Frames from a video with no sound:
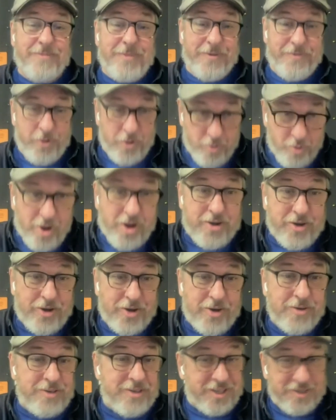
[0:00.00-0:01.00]
If you're a
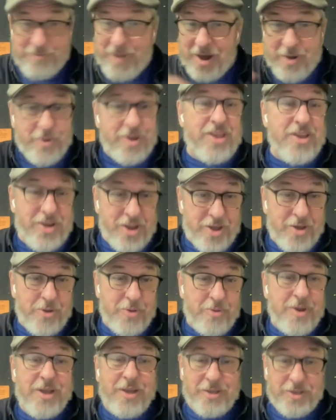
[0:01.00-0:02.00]
worker, doesn't matter what you
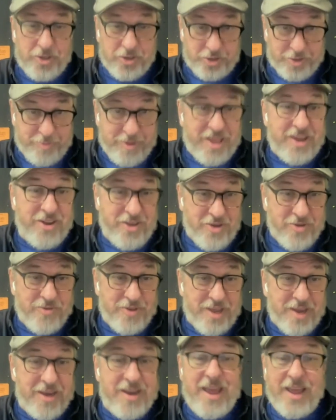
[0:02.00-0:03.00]
do, you should be in a
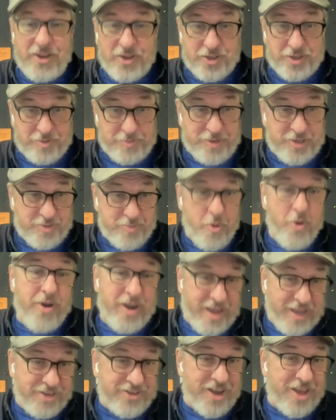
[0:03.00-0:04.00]
union and you should be
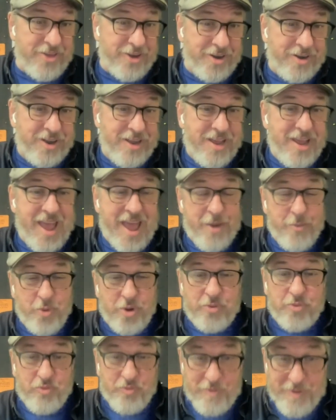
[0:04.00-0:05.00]
supporting each other. And
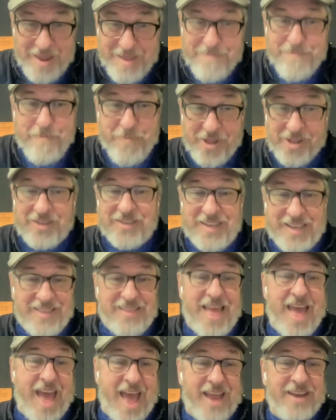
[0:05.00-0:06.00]
we're
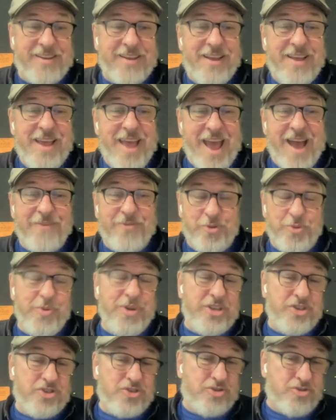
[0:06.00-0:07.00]
rebuilding that after
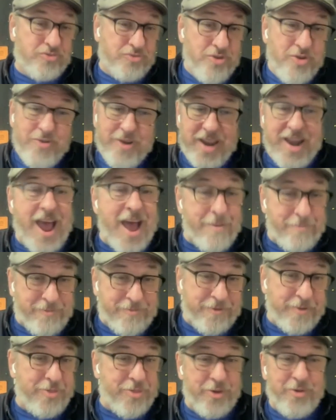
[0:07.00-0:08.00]
we screwed it up
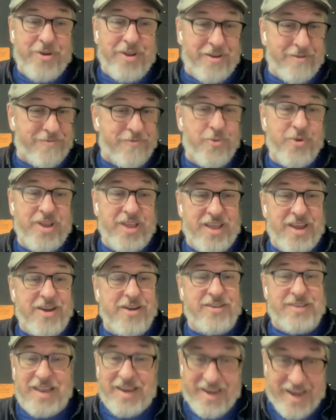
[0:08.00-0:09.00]
for 30 or 40
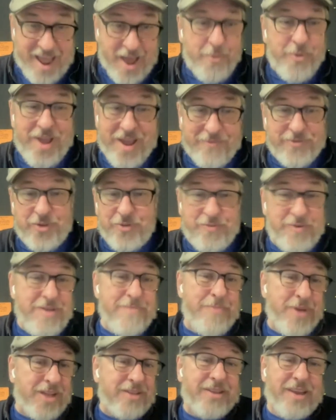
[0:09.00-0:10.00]
years. And now we have to
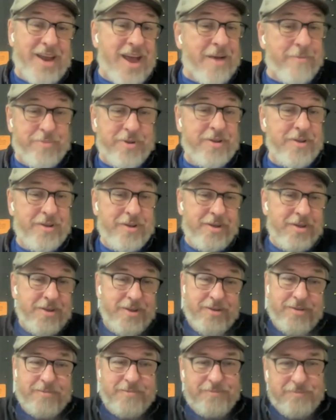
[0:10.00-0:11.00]
rebuild it up.
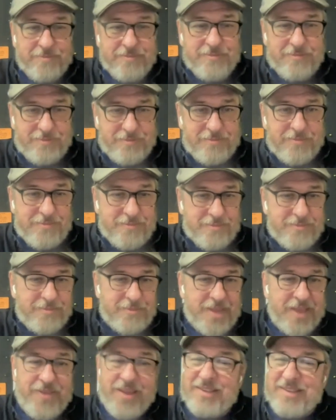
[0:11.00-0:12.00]

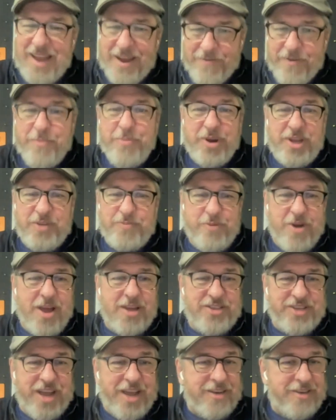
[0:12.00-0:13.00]
And that's everybody's
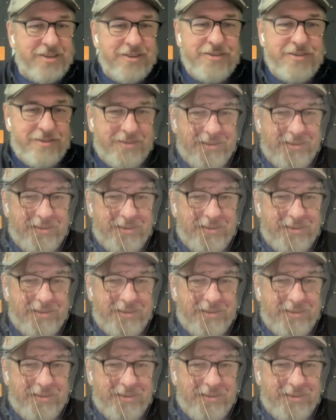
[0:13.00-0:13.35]
project.